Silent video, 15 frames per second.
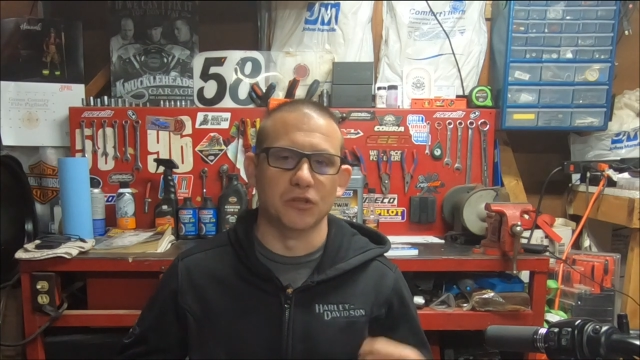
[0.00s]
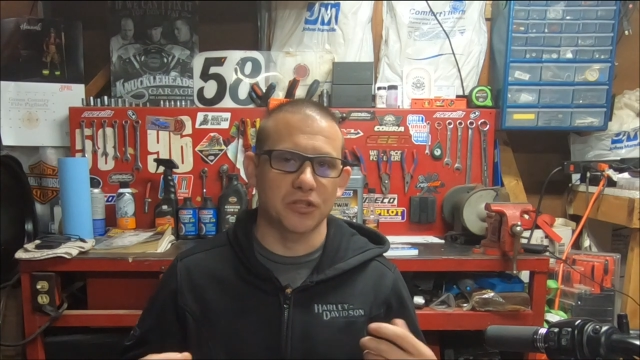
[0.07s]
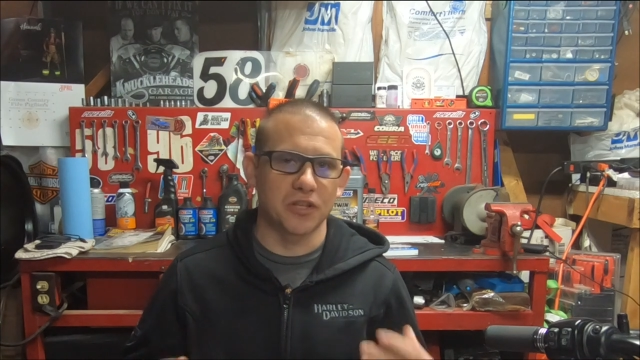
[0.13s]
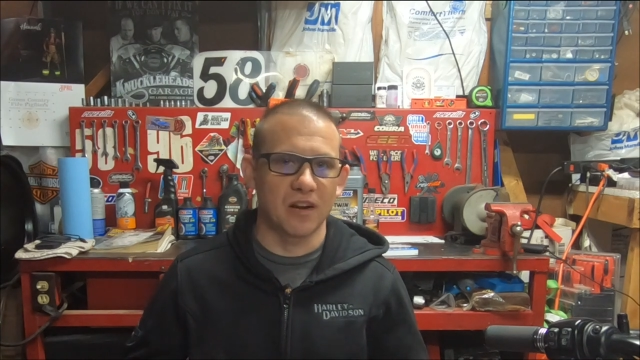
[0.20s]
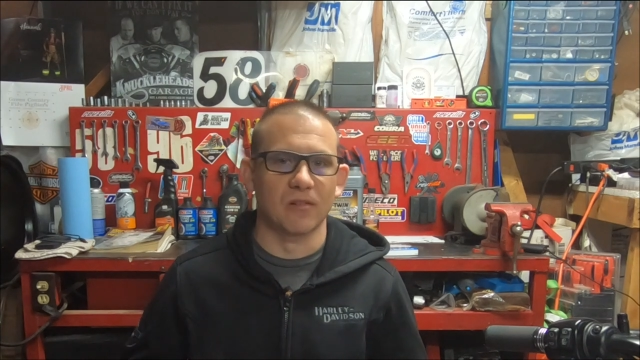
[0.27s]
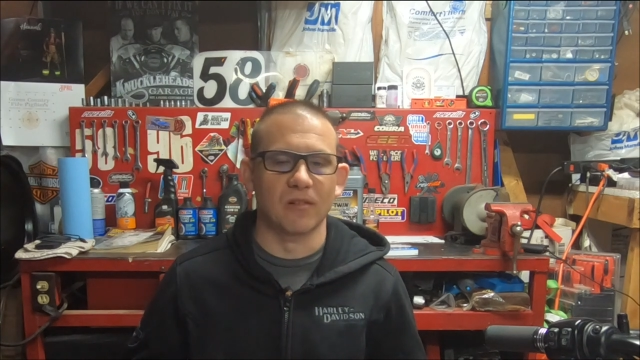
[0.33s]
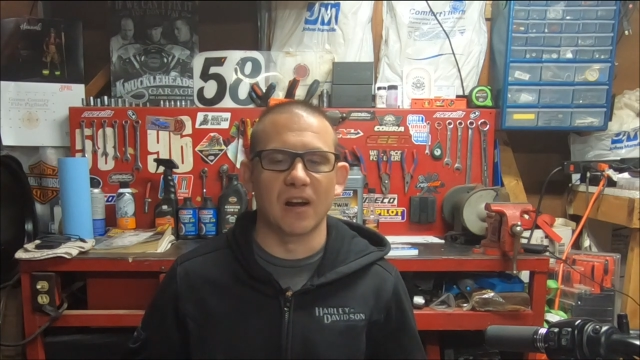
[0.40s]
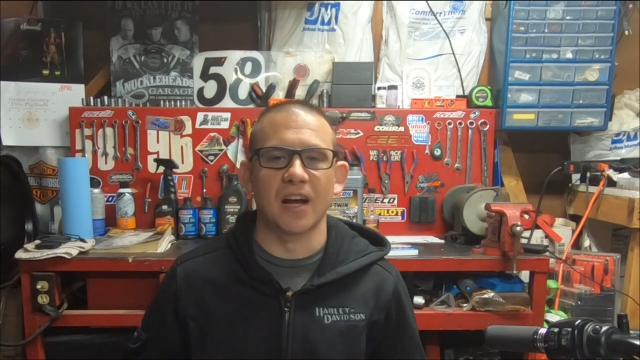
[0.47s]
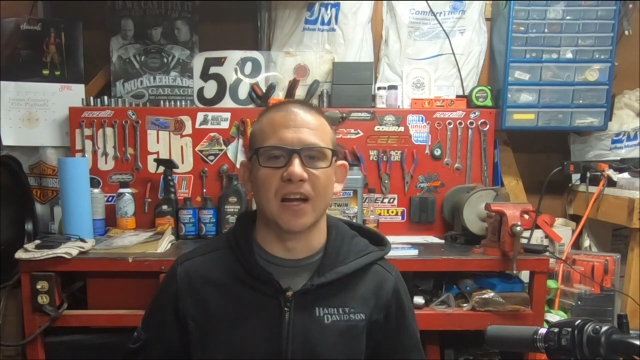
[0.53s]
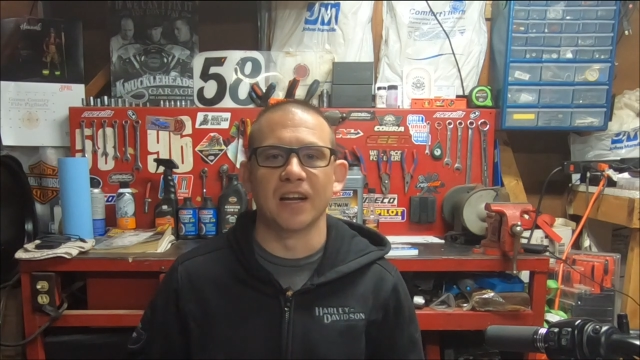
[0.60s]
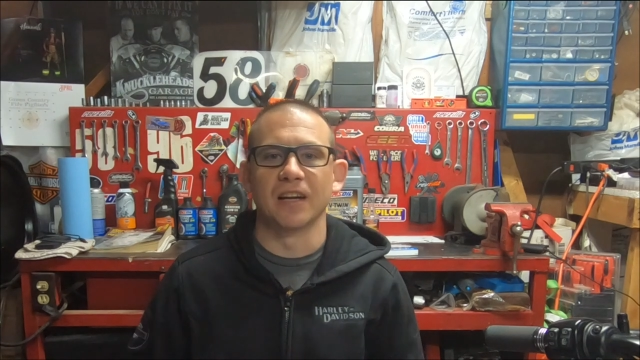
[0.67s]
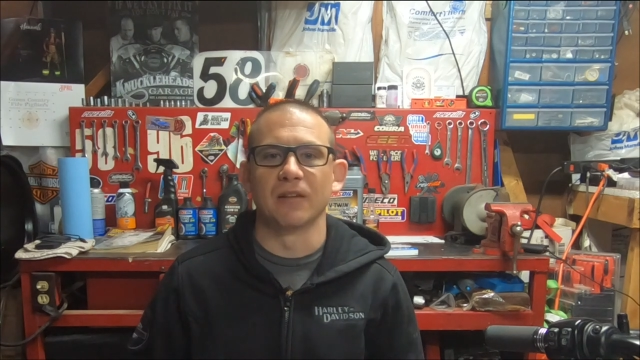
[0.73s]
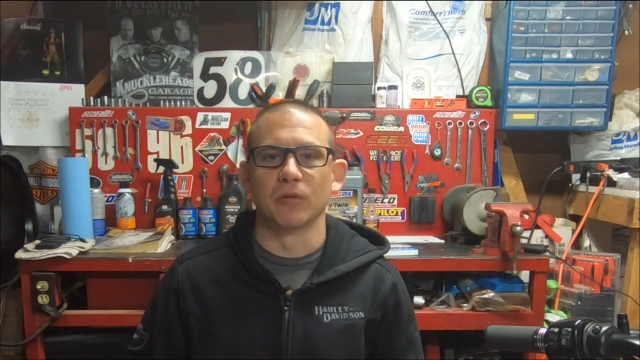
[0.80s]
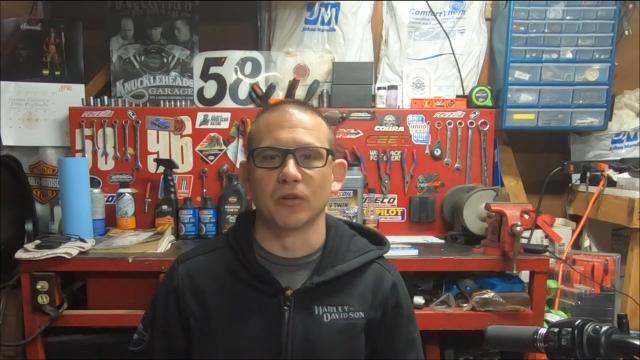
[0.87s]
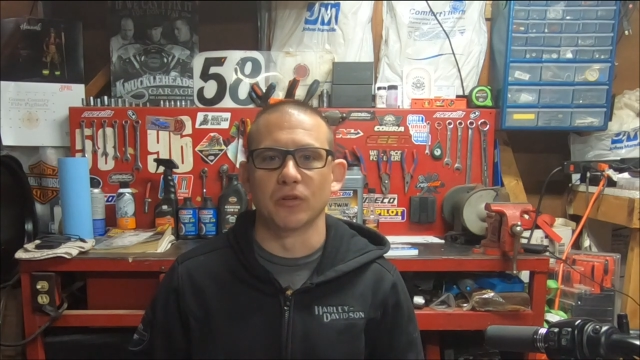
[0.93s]
stunt
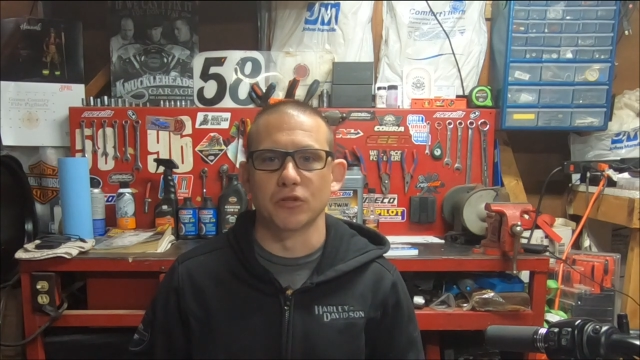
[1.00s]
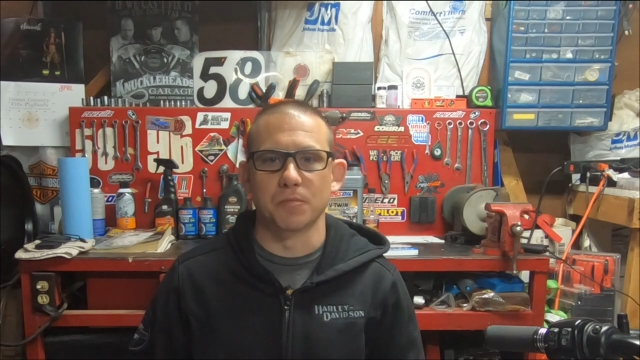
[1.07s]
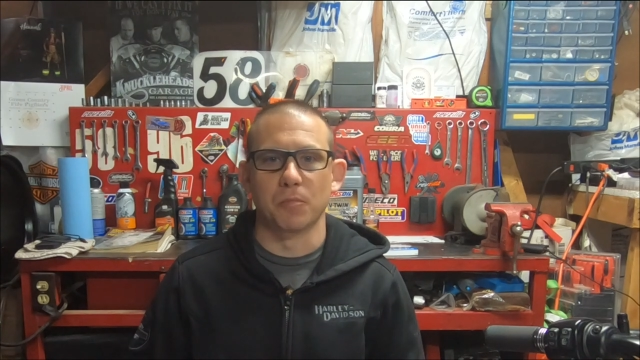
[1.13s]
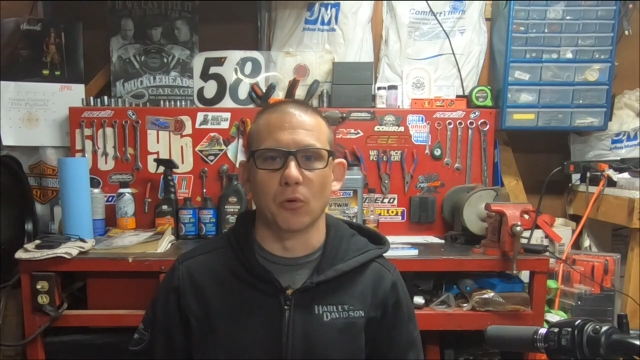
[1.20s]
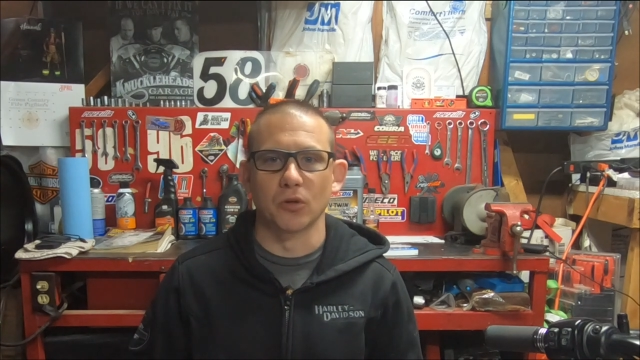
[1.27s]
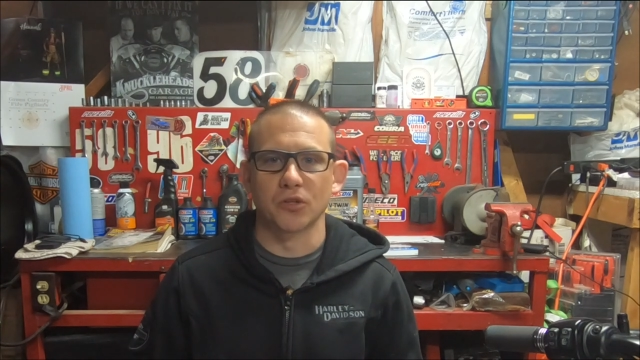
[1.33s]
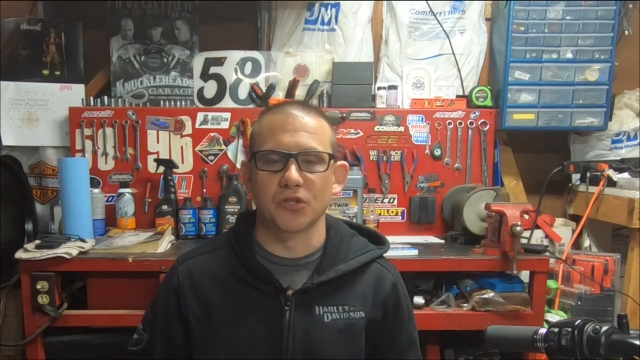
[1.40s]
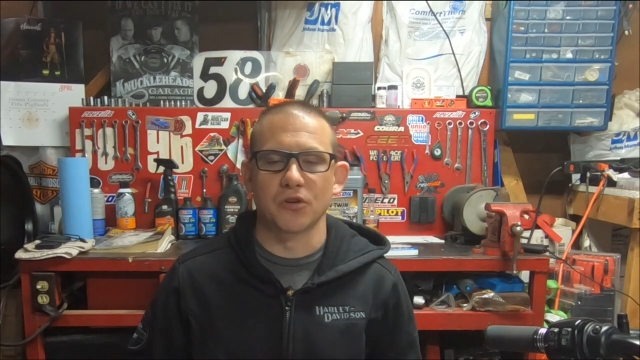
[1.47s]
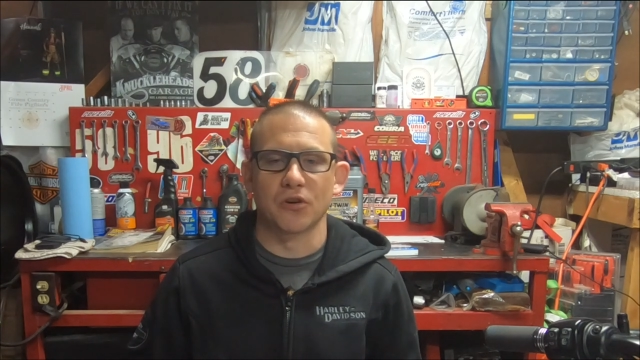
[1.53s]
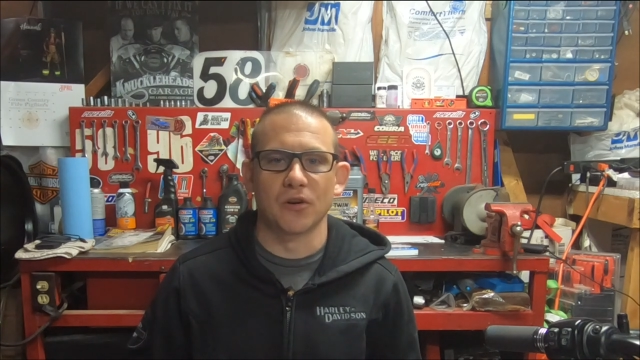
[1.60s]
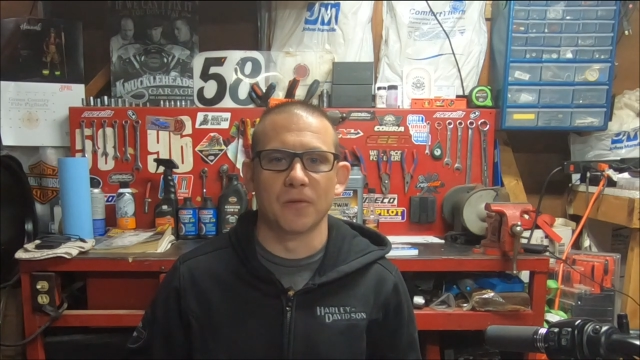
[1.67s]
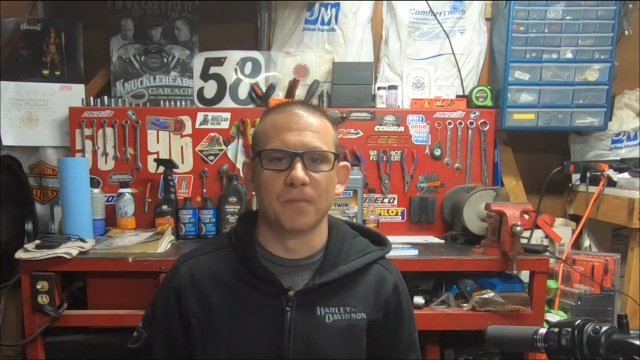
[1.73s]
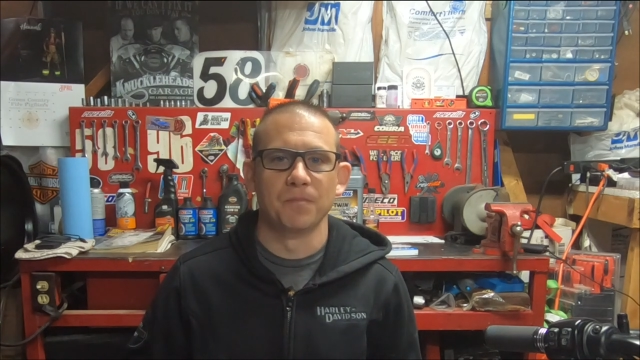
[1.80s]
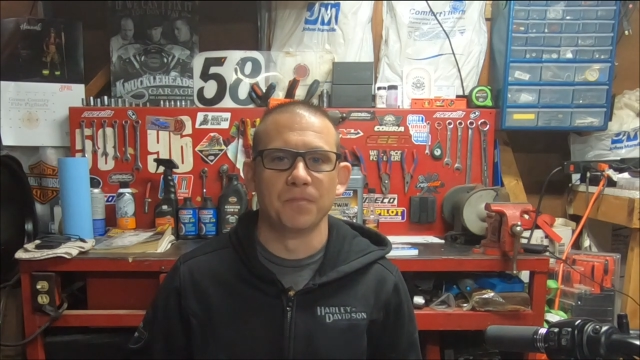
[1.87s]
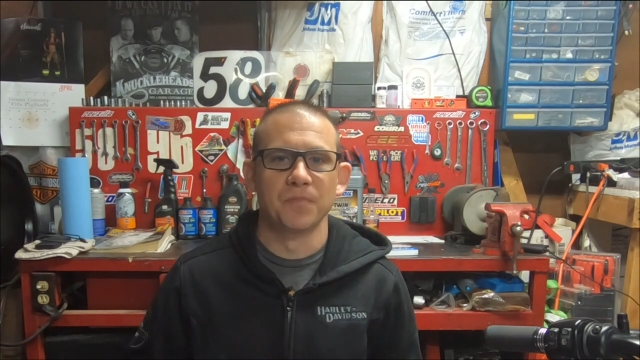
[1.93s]
riding with your
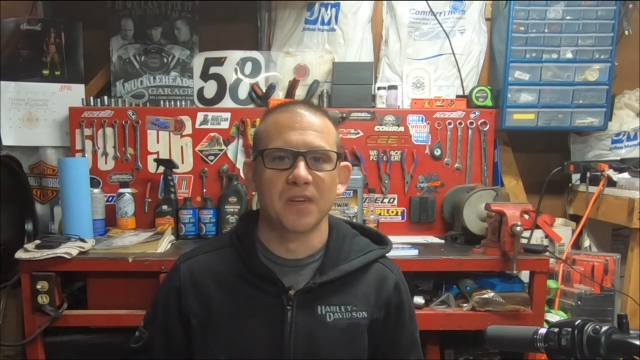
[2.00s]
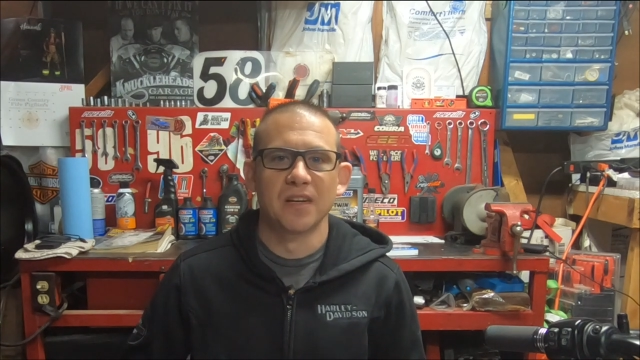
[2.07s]
Sportster,